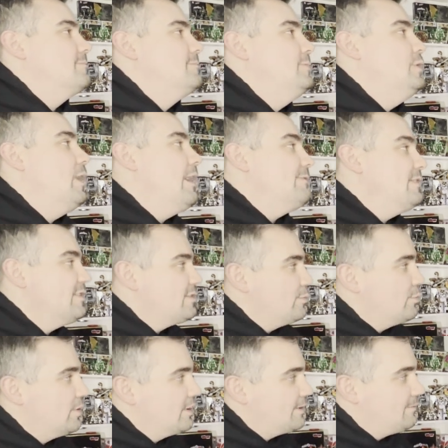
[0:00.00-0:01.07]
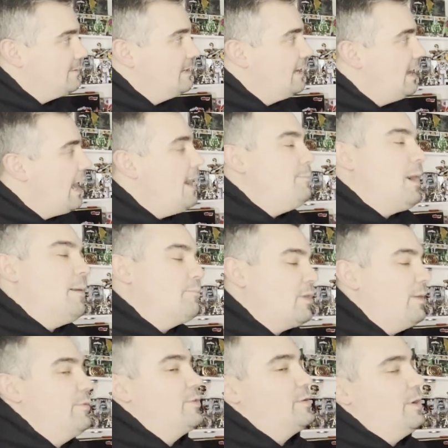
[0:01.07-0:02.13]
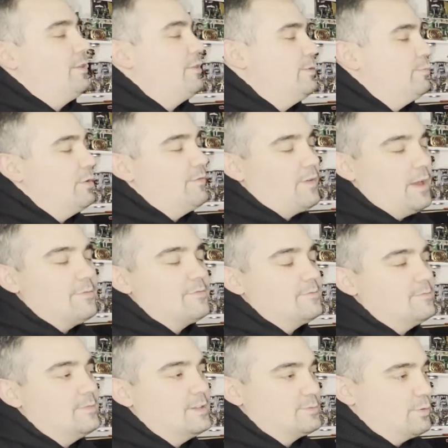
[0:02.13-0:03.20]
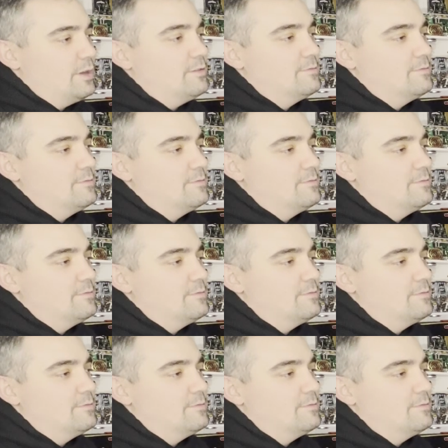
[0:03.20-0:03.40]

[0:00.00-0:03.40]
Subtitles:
You have done some work. I'm probably right around the 3.5 as well.